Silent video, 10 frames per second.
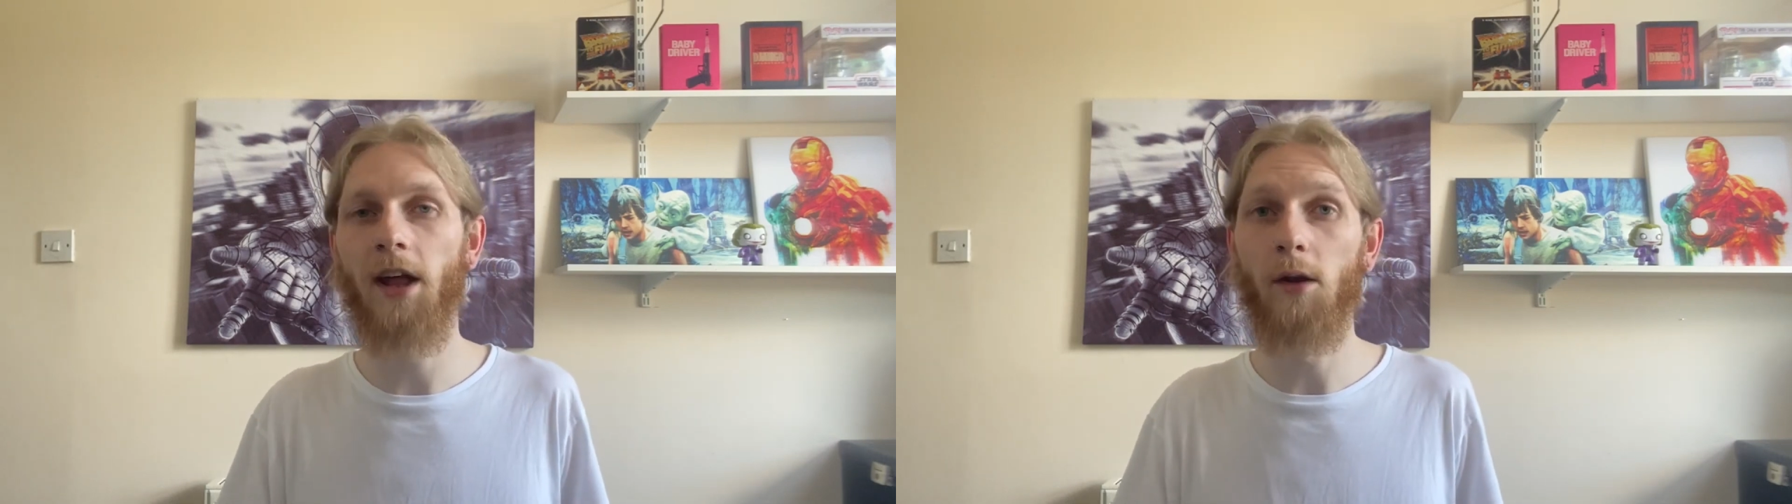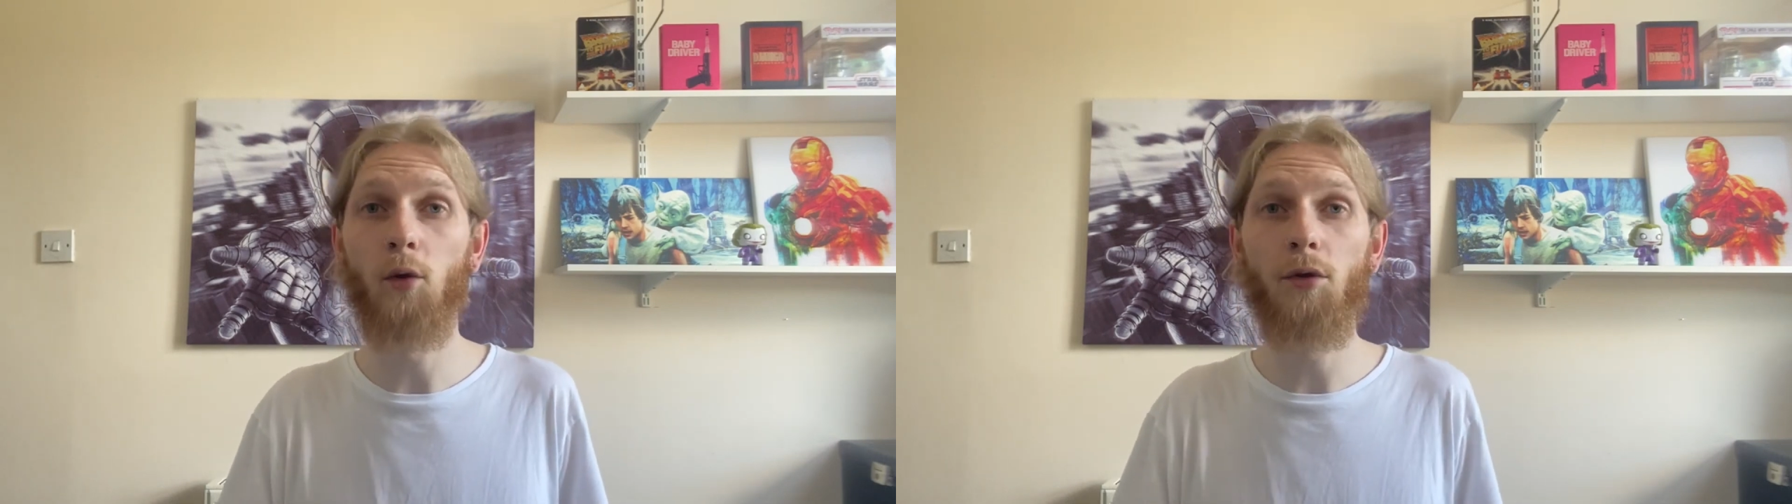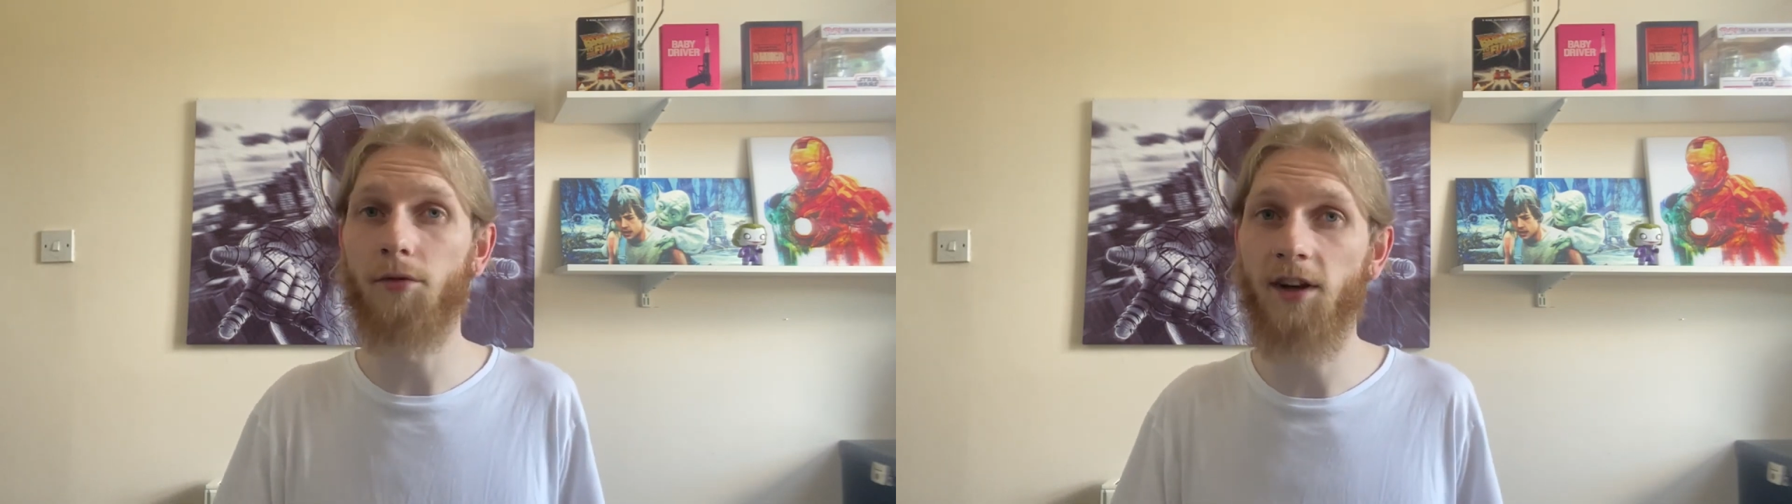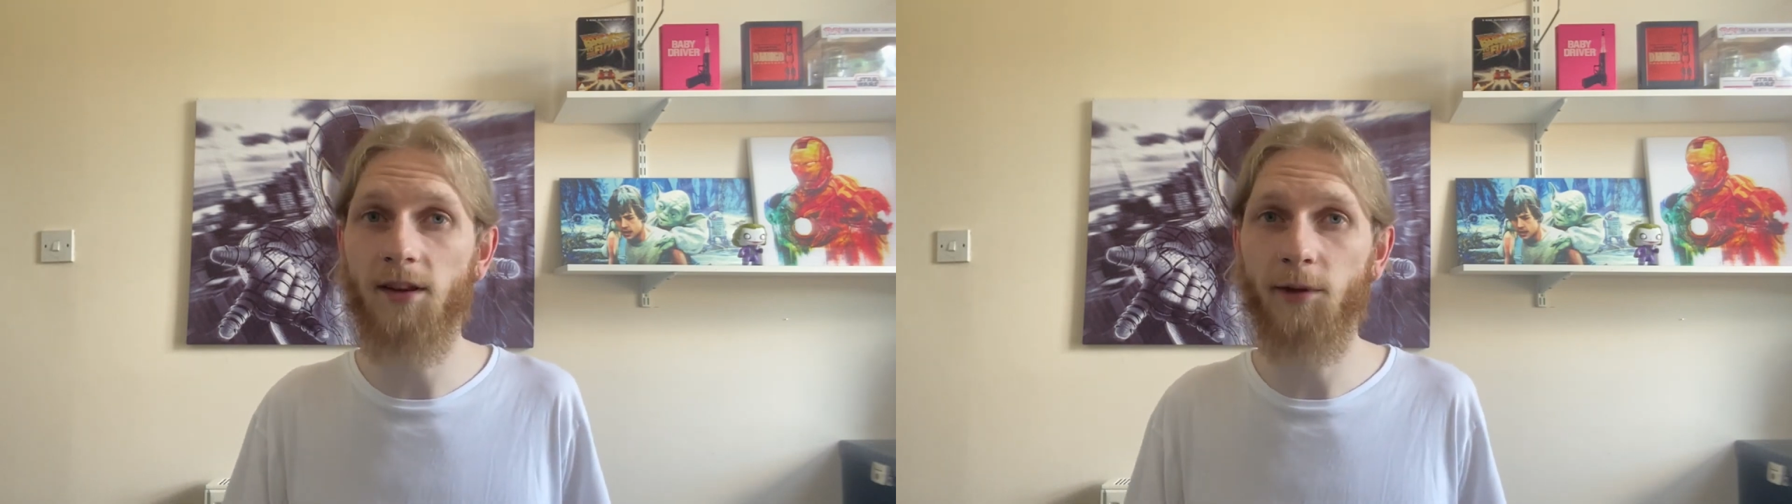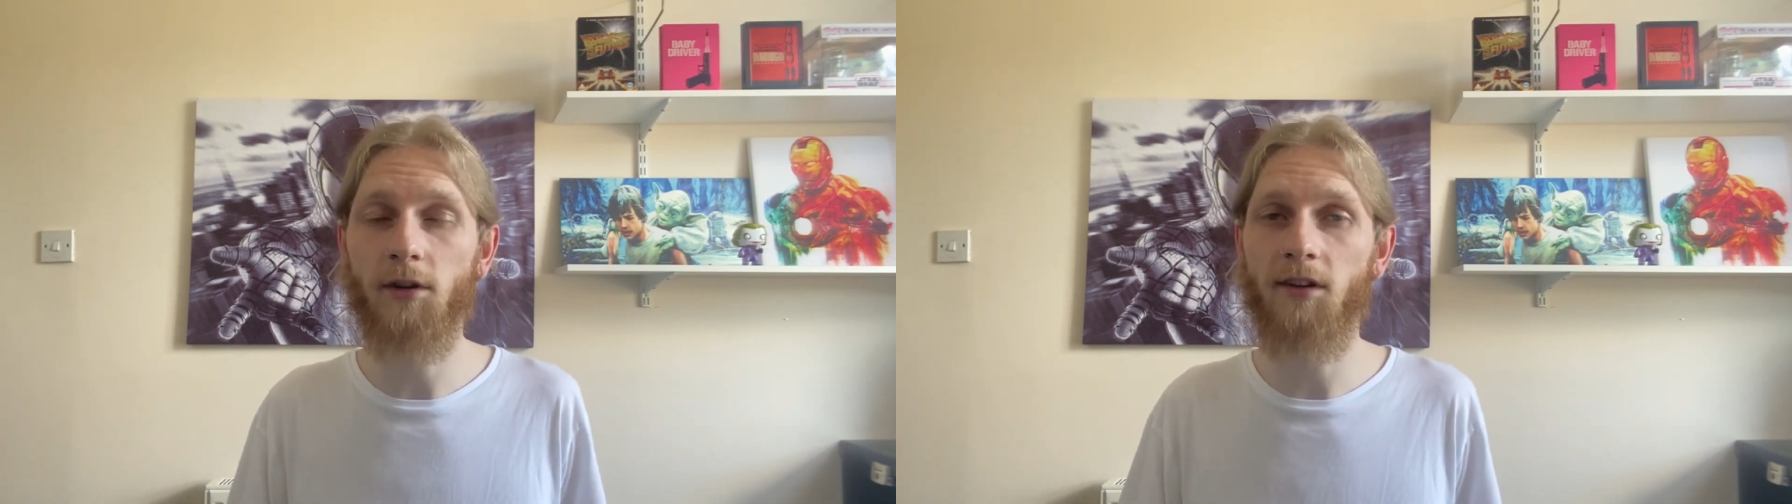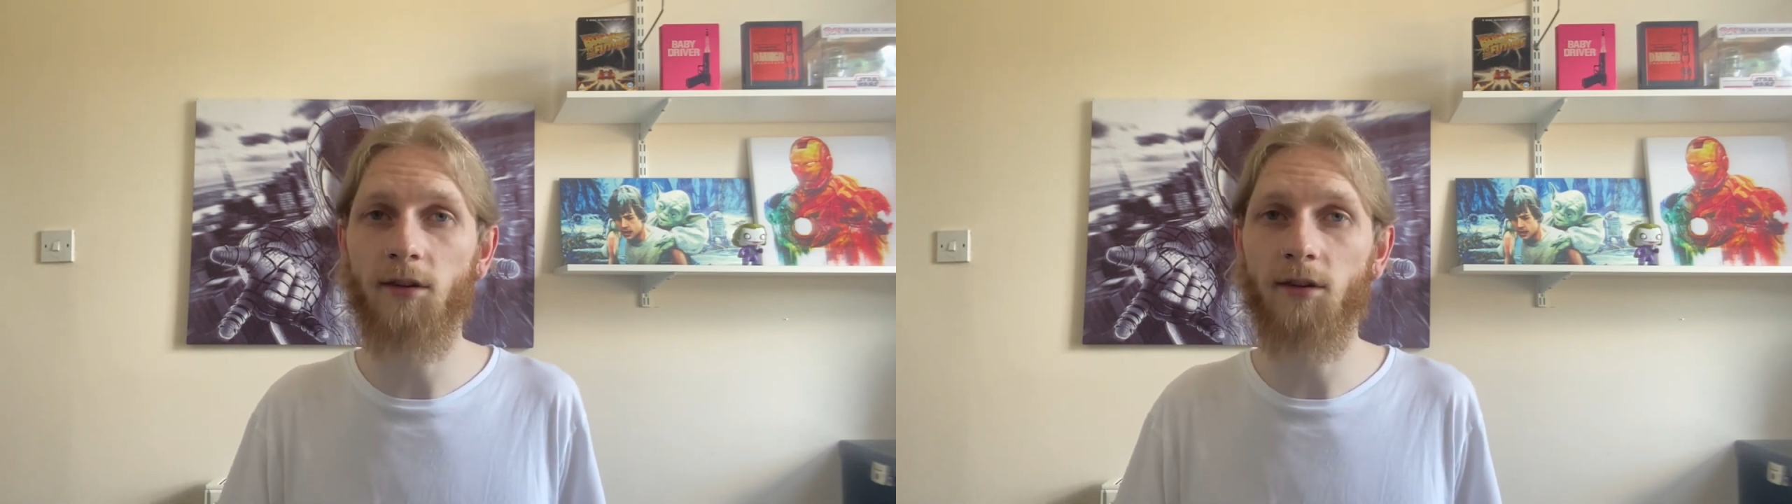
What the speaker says: and all 3 of them are good.